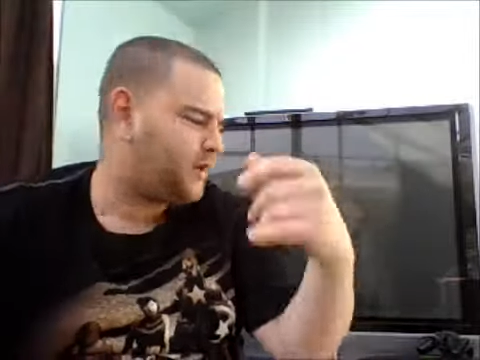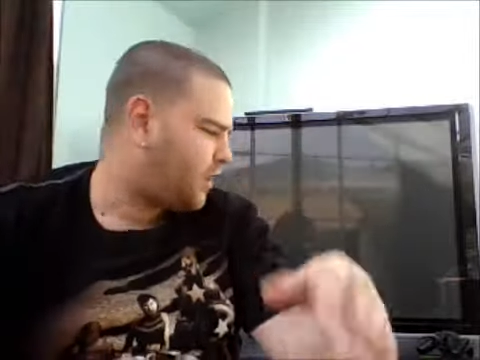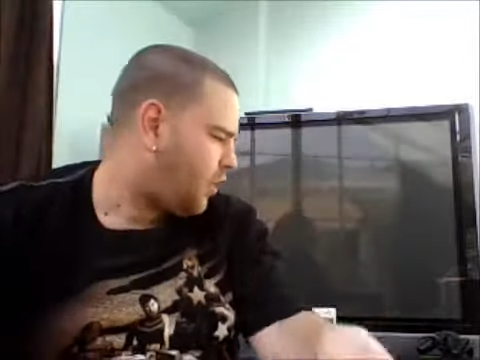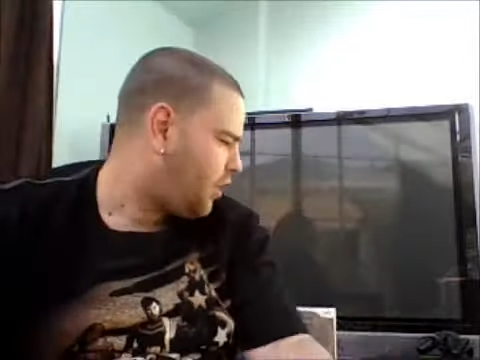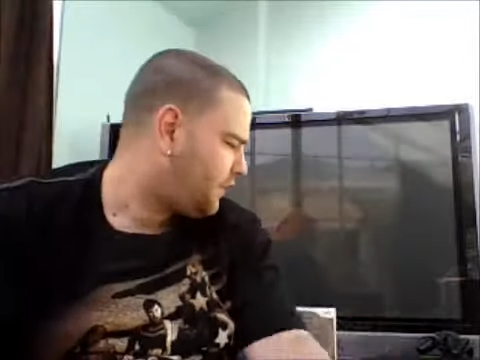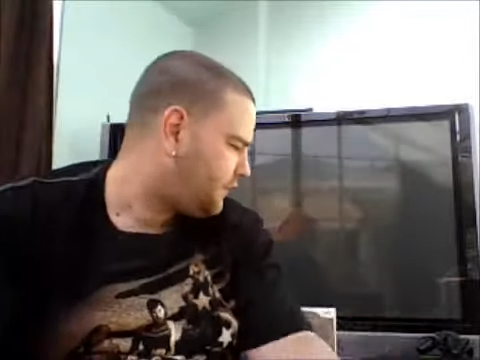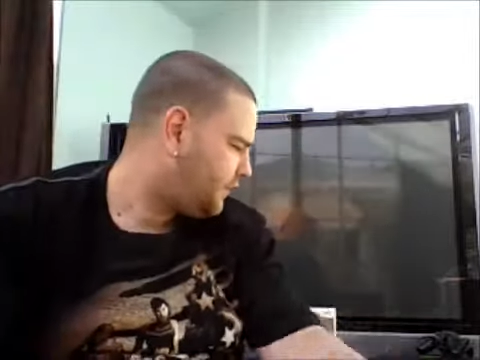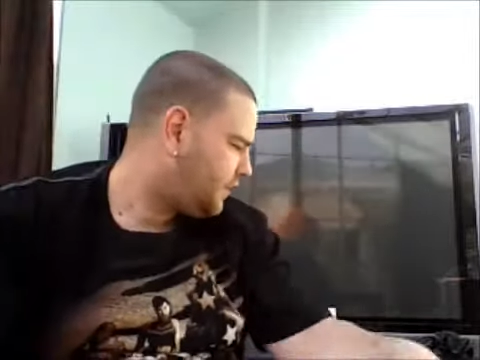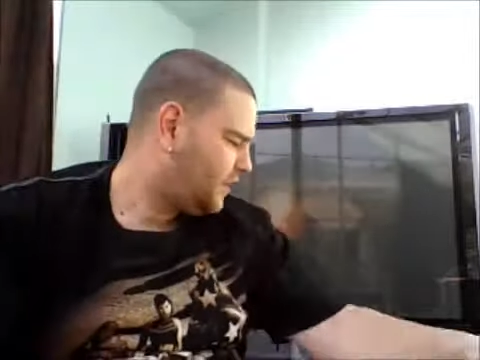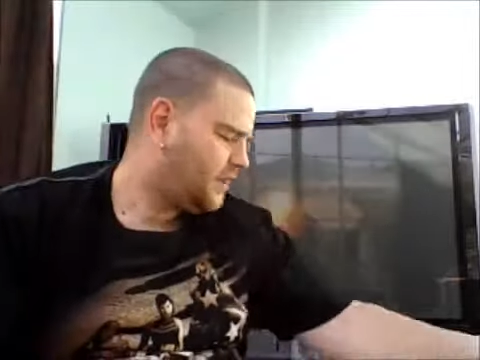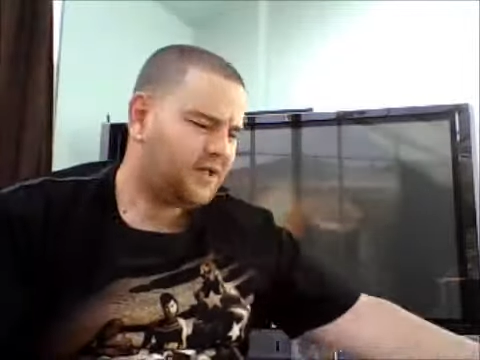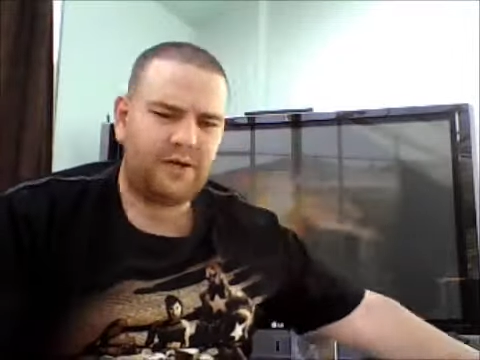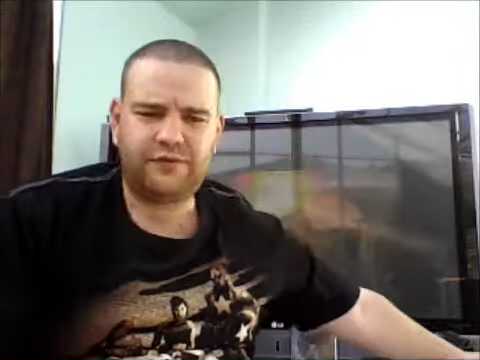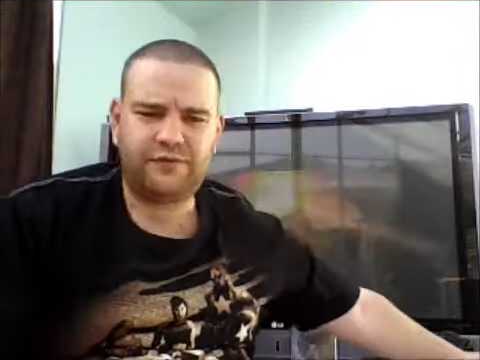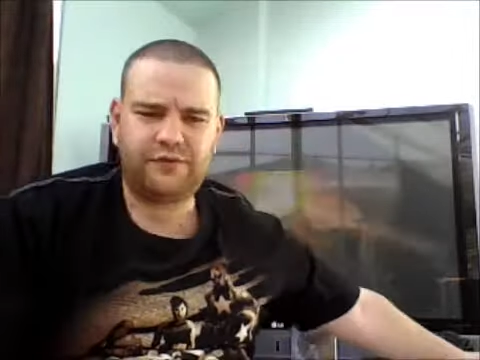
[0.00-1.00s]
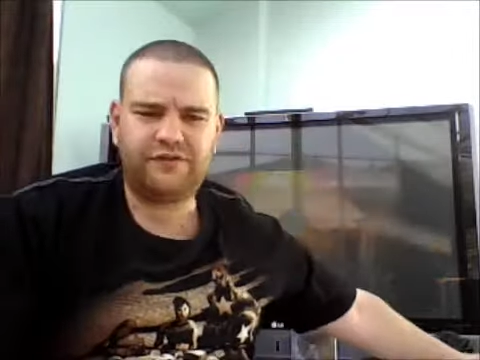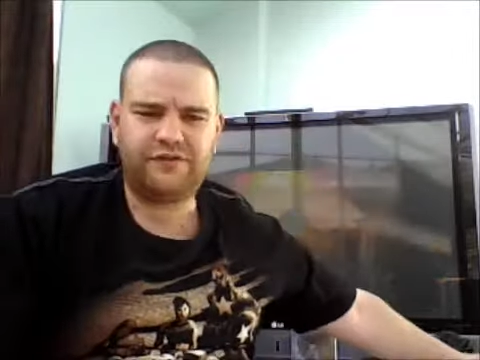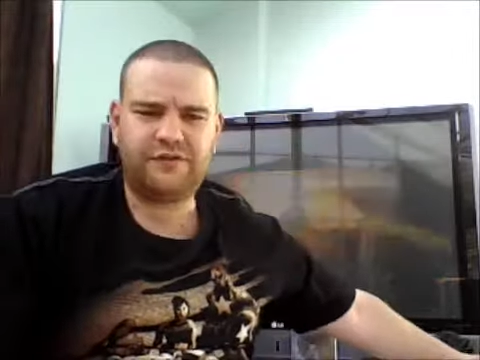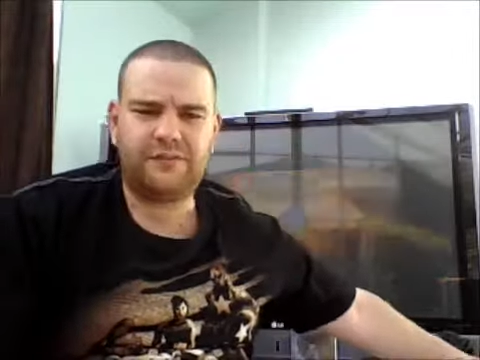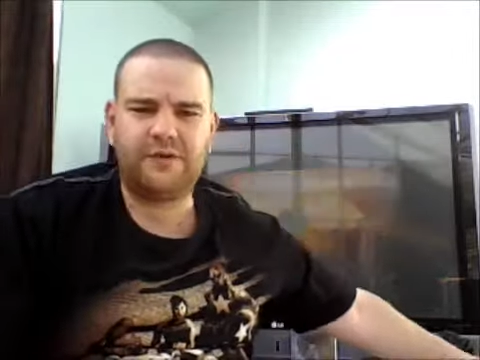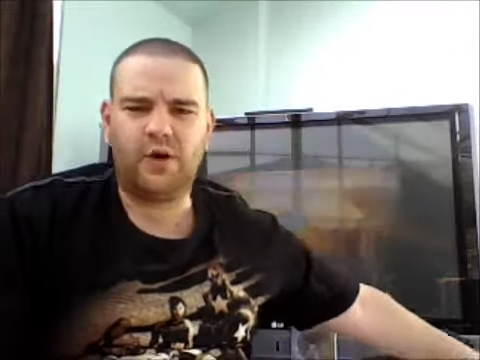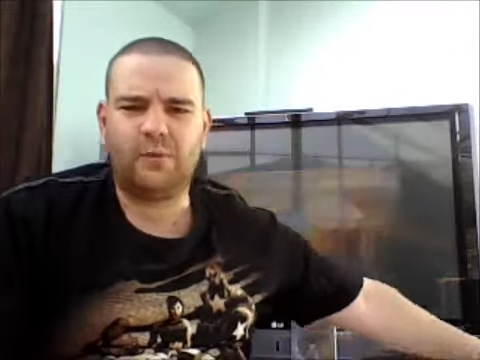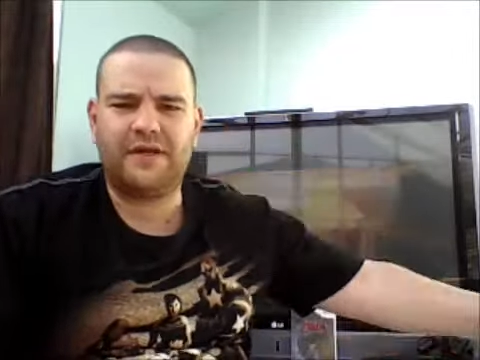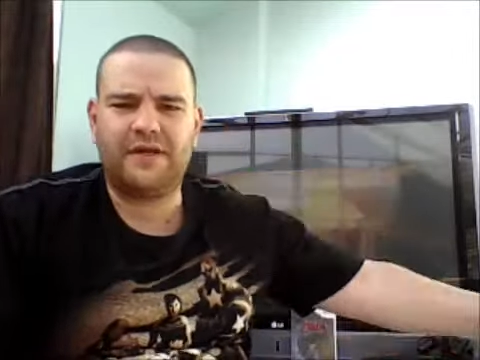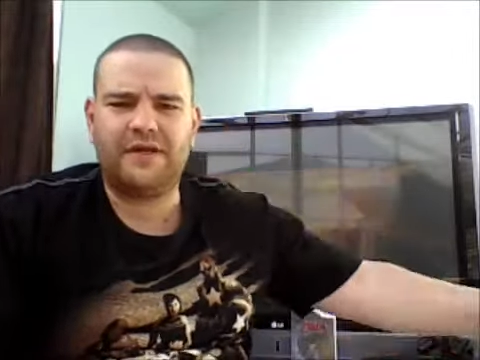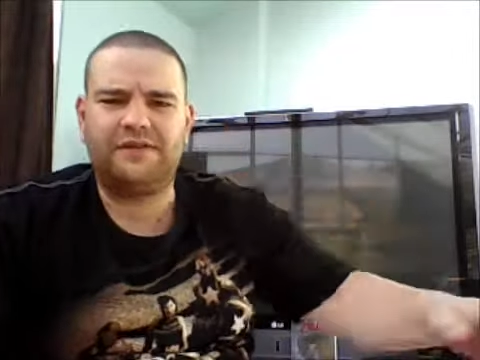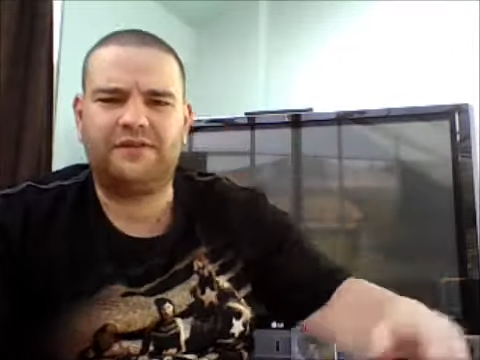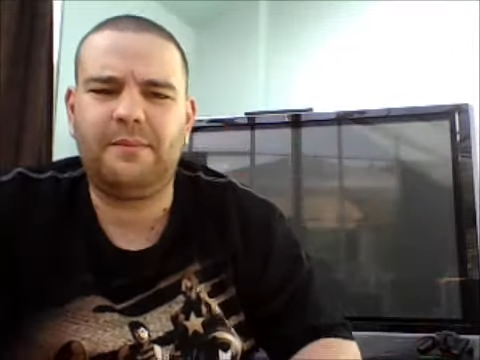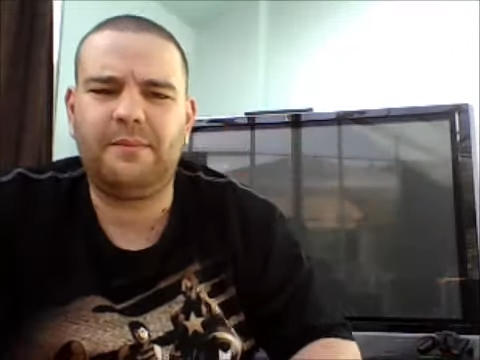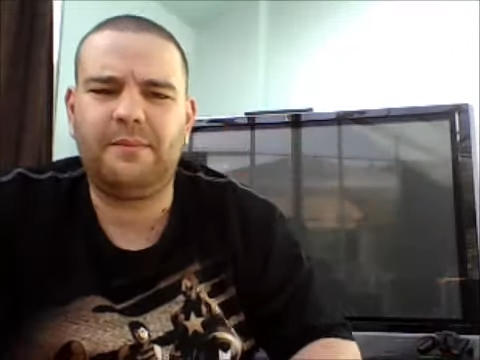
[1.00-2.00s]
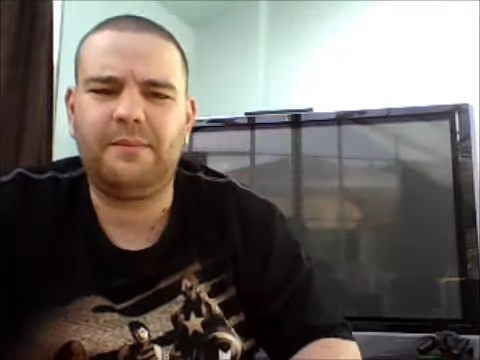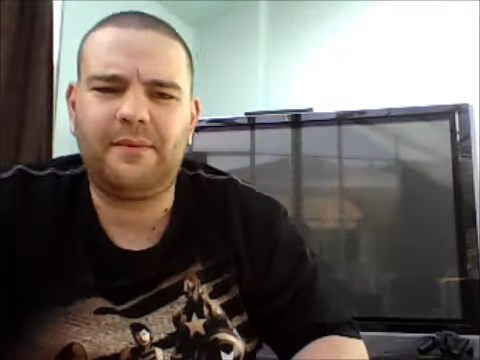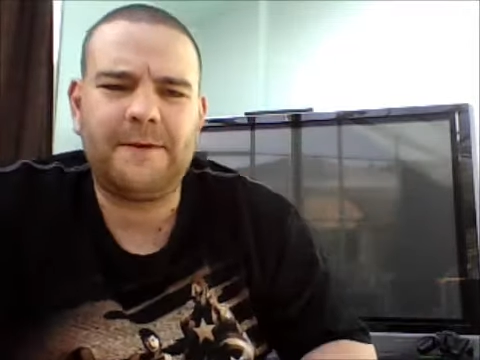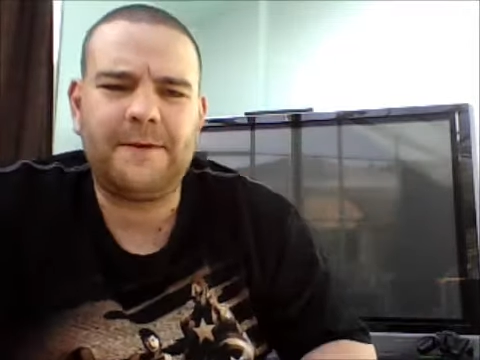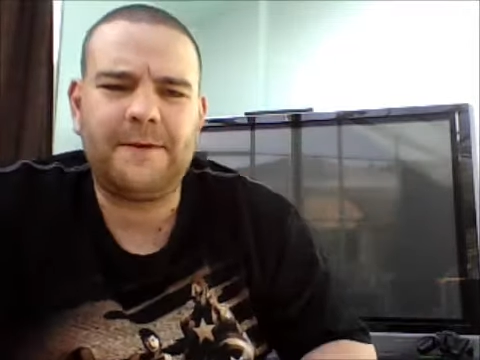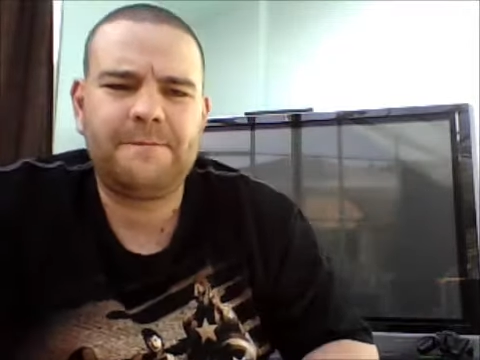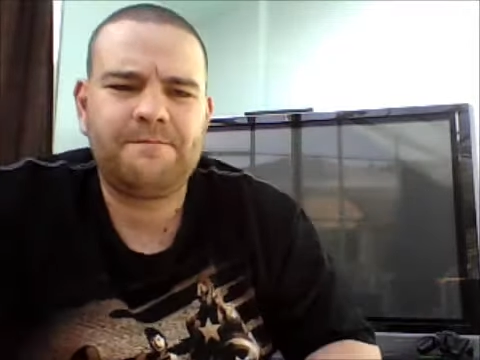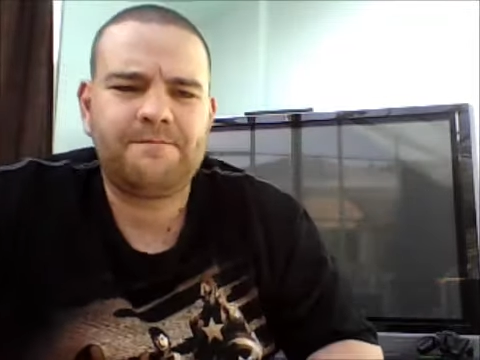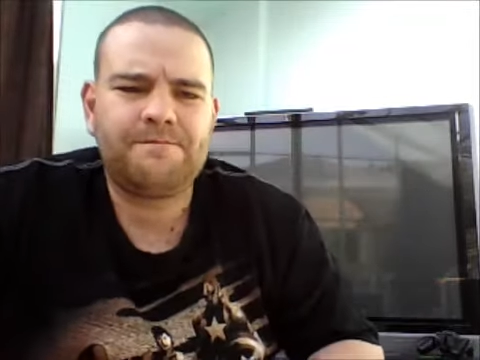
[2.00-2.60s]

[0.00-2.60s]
card, which is in my old PS2 at the minute.